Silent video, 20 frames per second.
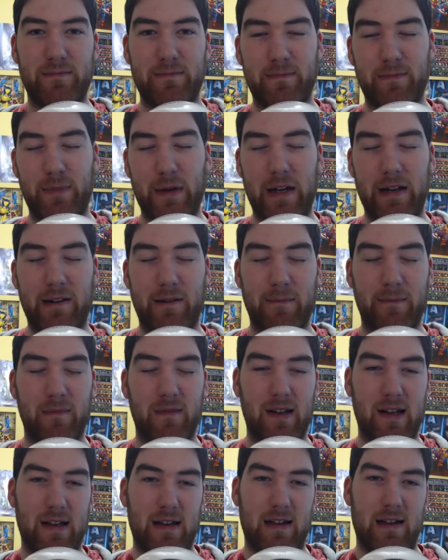But
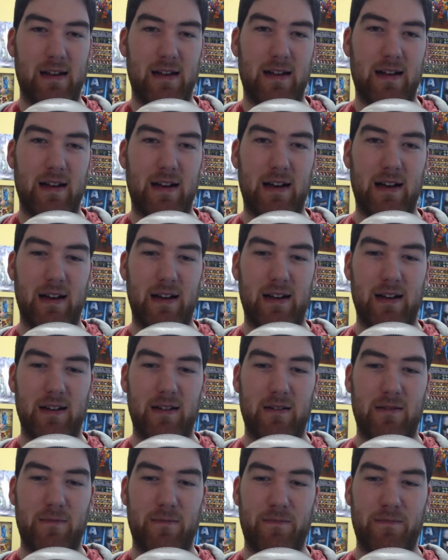so
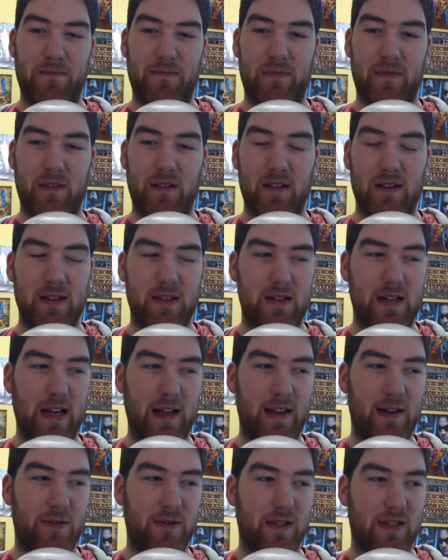yeah,
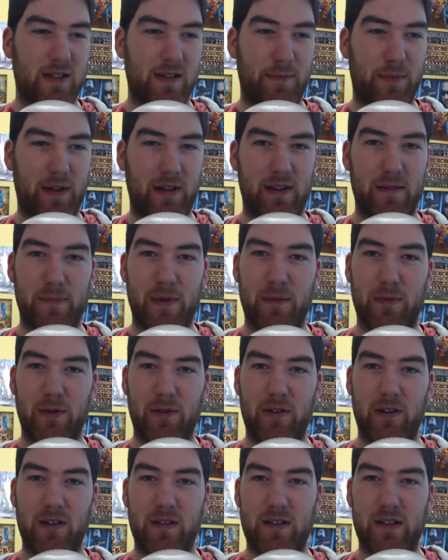that was something that people
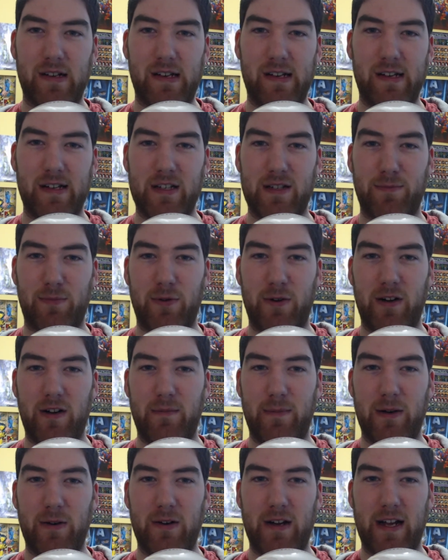are disappointed
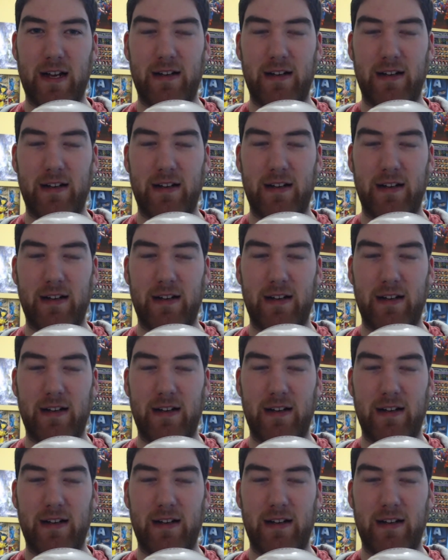about.